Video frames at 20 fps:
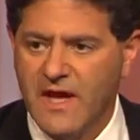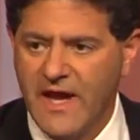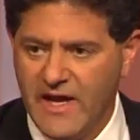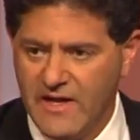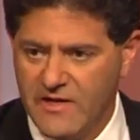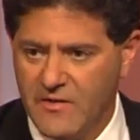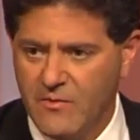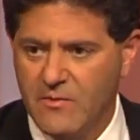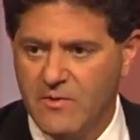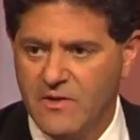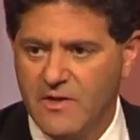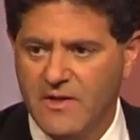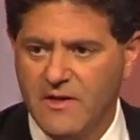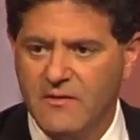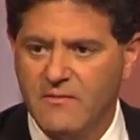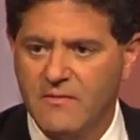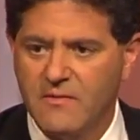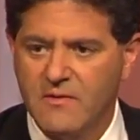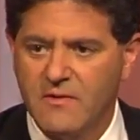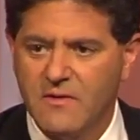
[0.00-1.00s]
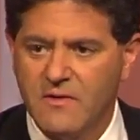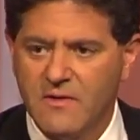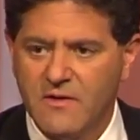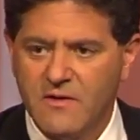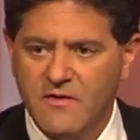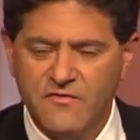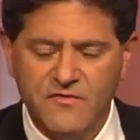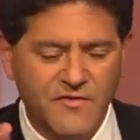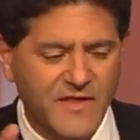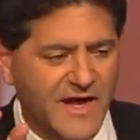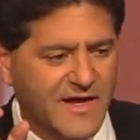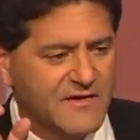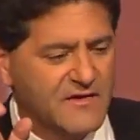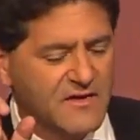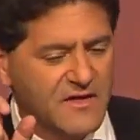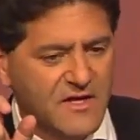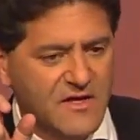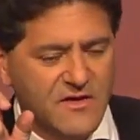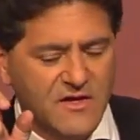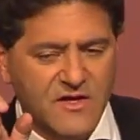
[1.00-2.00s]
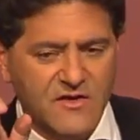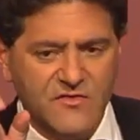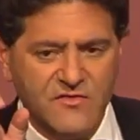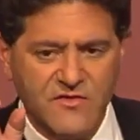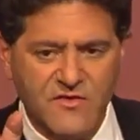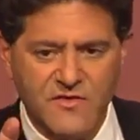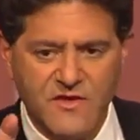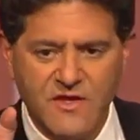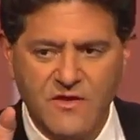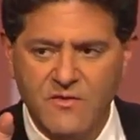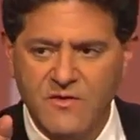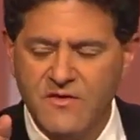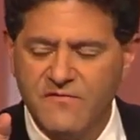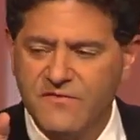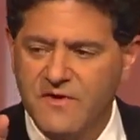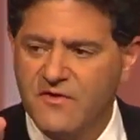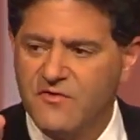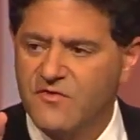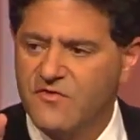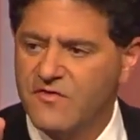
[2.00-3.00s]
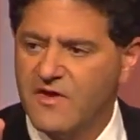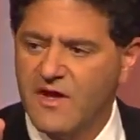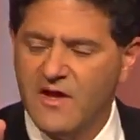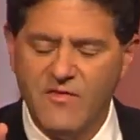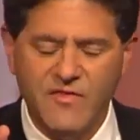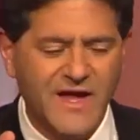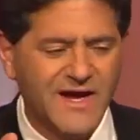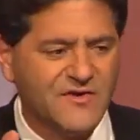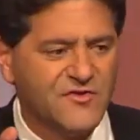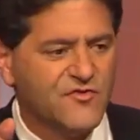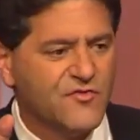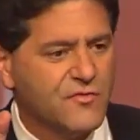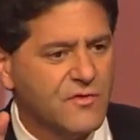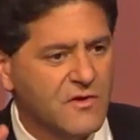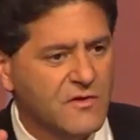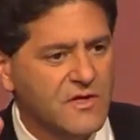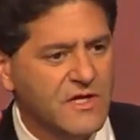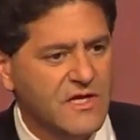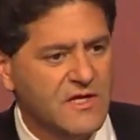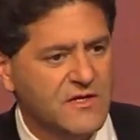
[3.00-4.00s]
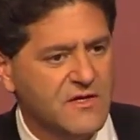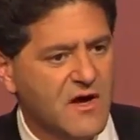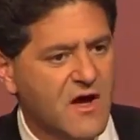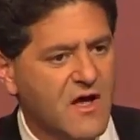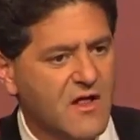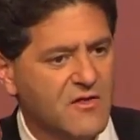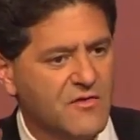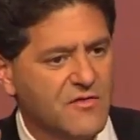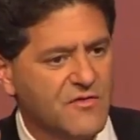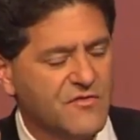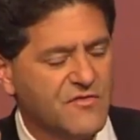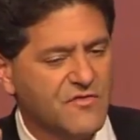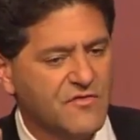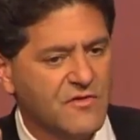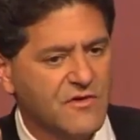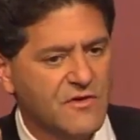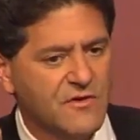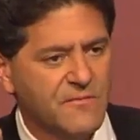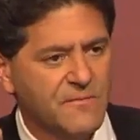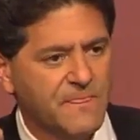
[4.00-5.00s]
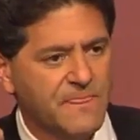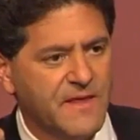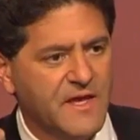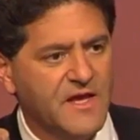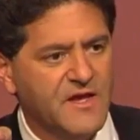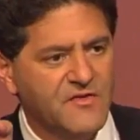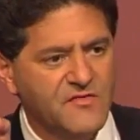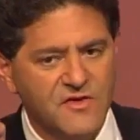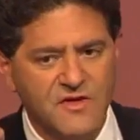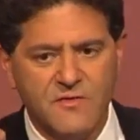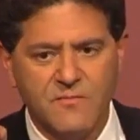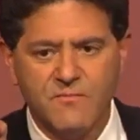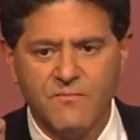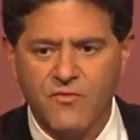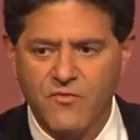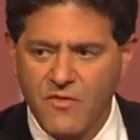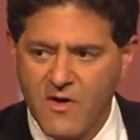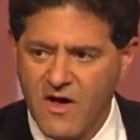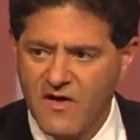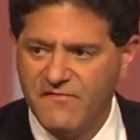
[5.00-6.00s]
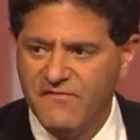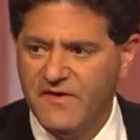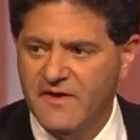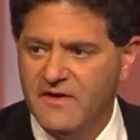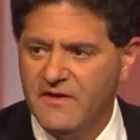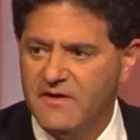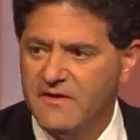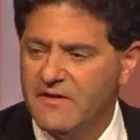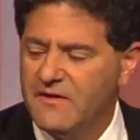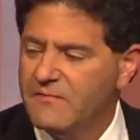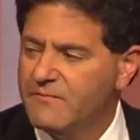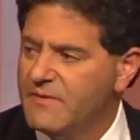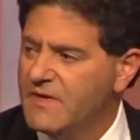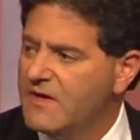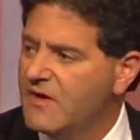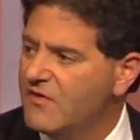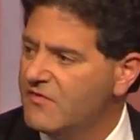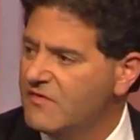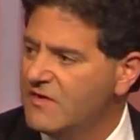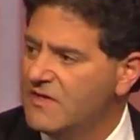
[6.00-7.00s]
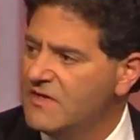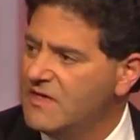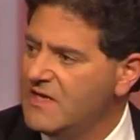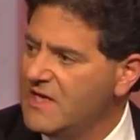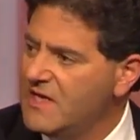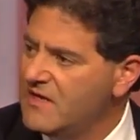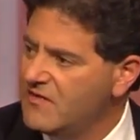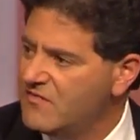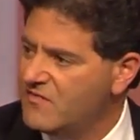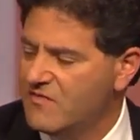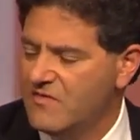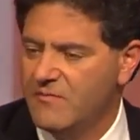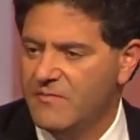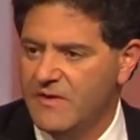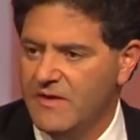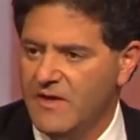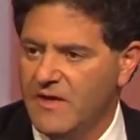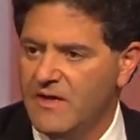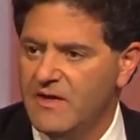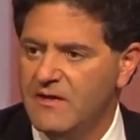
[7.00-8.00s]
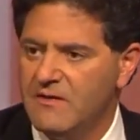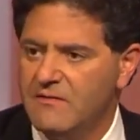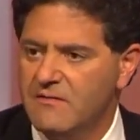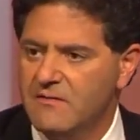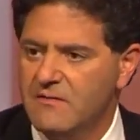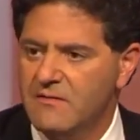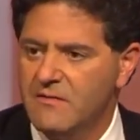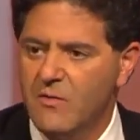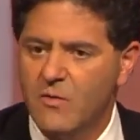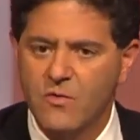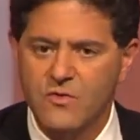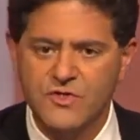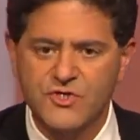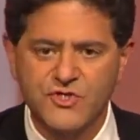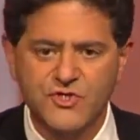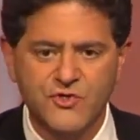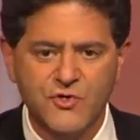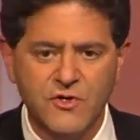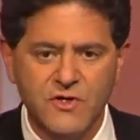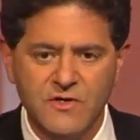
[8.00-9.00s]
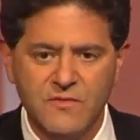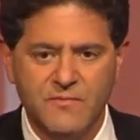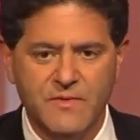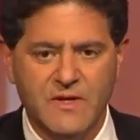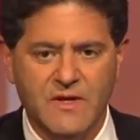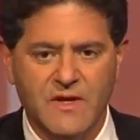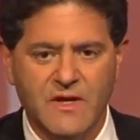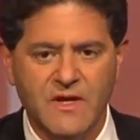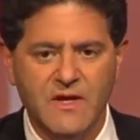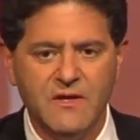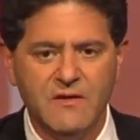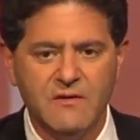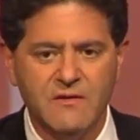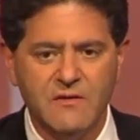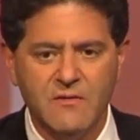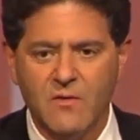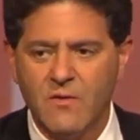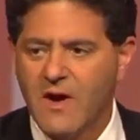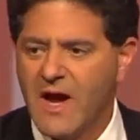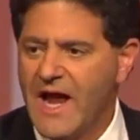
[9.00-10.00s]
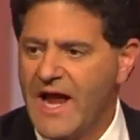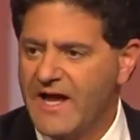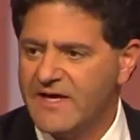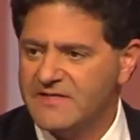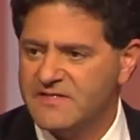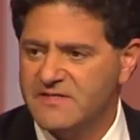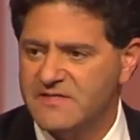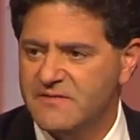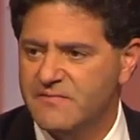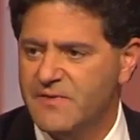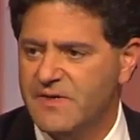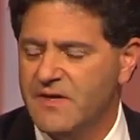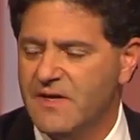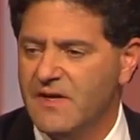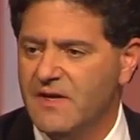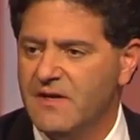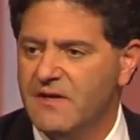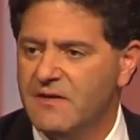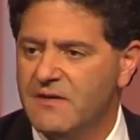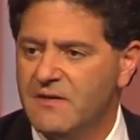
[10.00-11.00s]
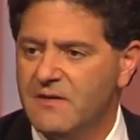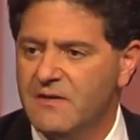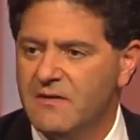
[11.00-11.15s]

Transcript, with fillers: annually. So that, here's the thing you have to understand. That trillion dollars isn't profit because it needs to be, or should be, or has to be.